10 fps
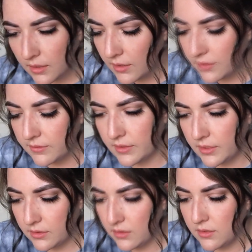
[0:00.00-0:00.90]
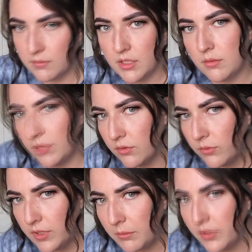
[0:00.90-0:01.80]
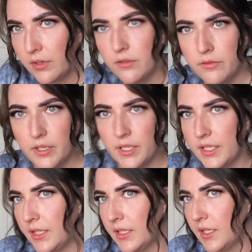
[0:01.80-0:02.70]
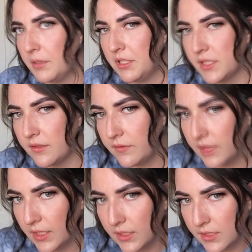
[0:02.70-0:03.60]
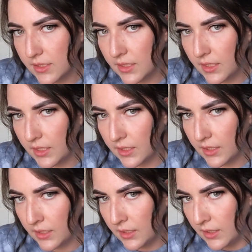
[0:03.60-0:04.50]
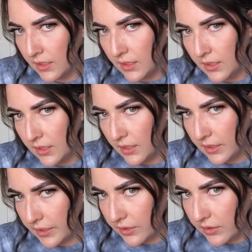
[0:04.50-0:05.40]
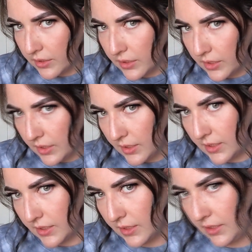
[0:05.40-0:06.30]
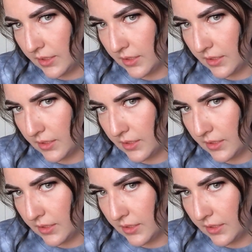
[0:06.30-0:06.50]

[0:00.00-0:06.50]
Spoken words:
All right, I'm gonna put one more over here because I feel like it's looking a little long.